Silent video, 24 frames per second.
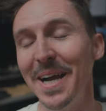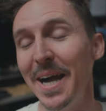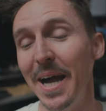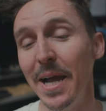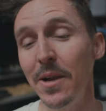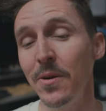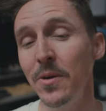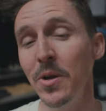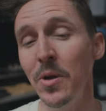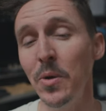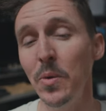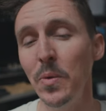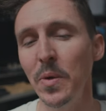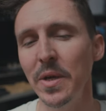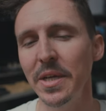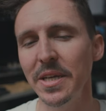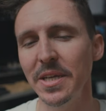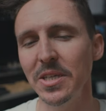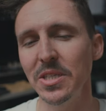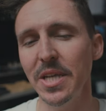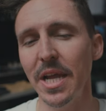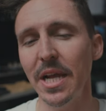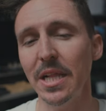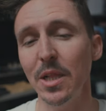I don't know
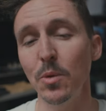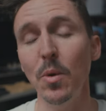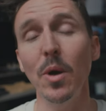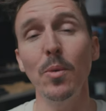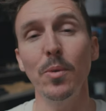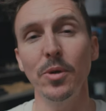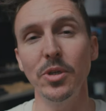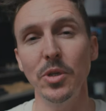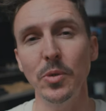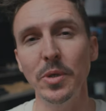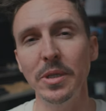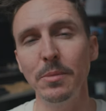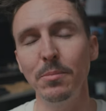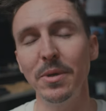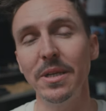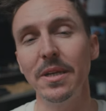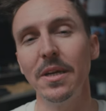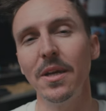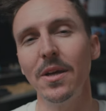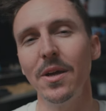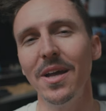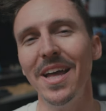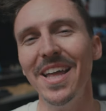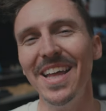exactly what we're doing, but
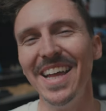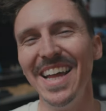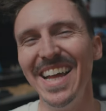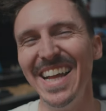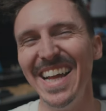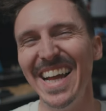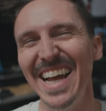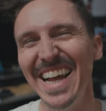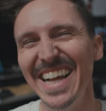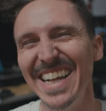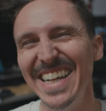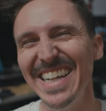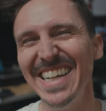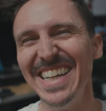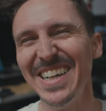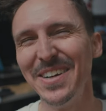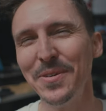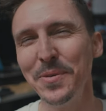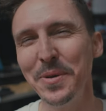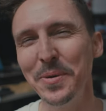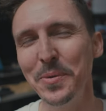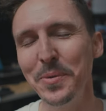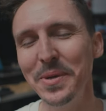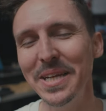
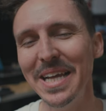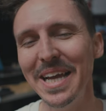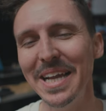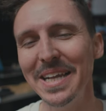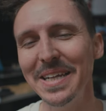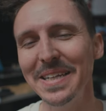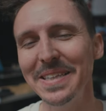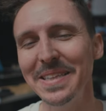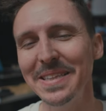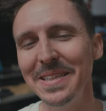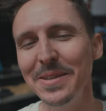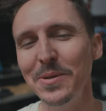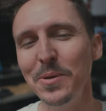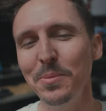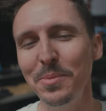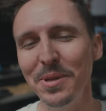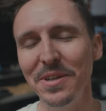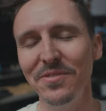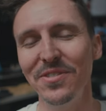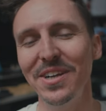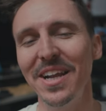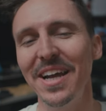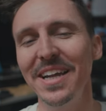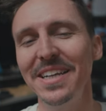we, we got a little
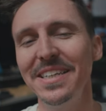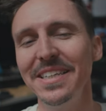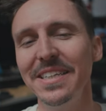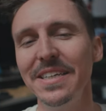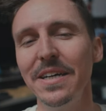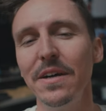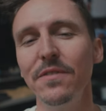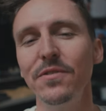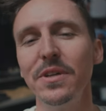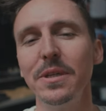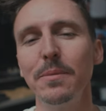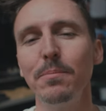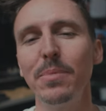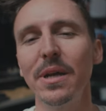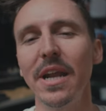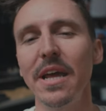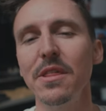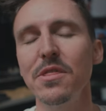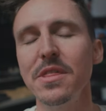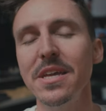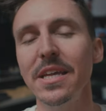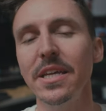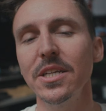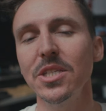bit of an idea of it, but I
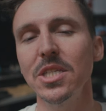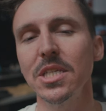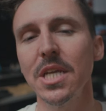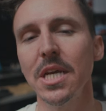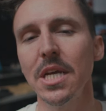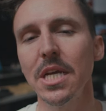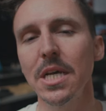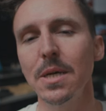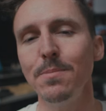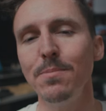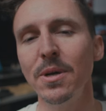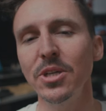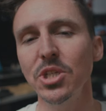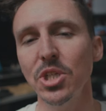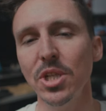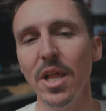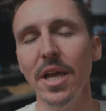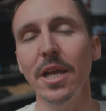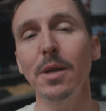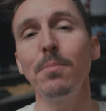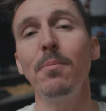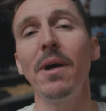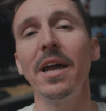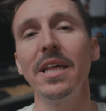think it's much
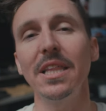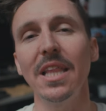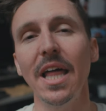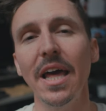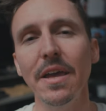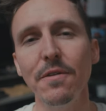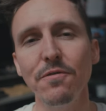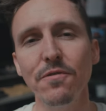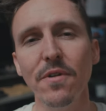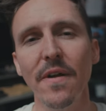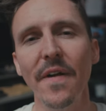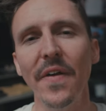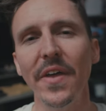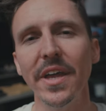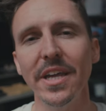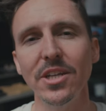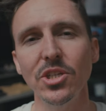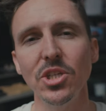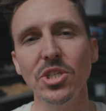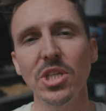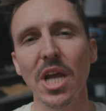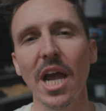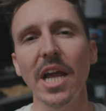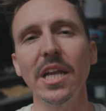like my life, it
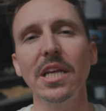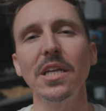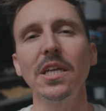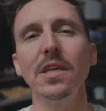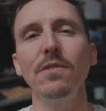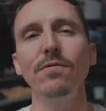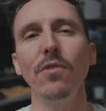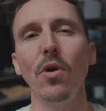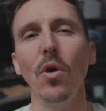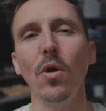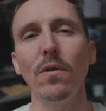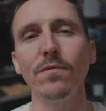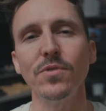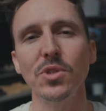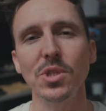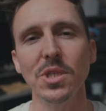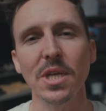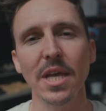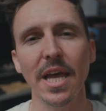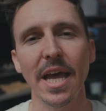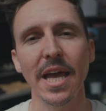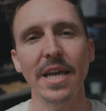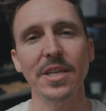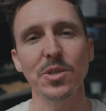just kind of evolves
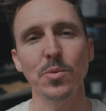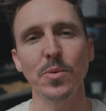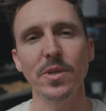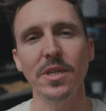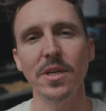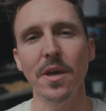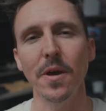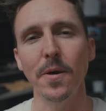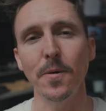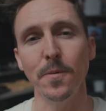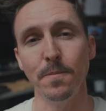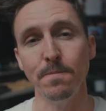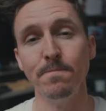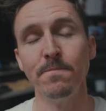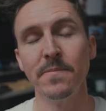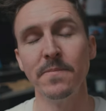as we go.